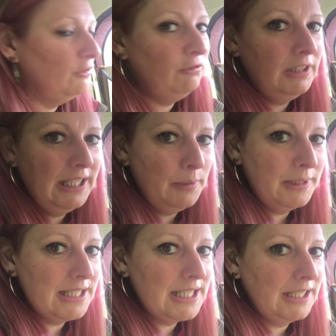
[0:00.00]
Really
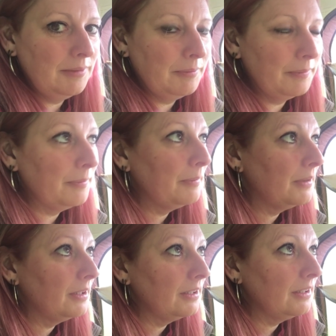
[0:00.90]
windy.
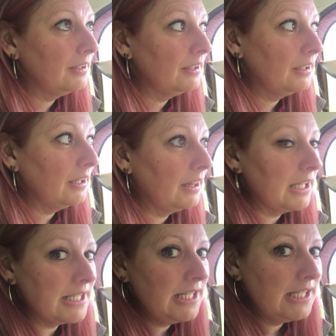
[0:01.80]

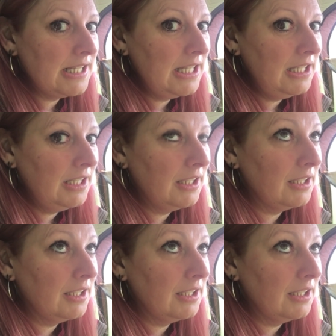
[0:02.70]
That's it, see?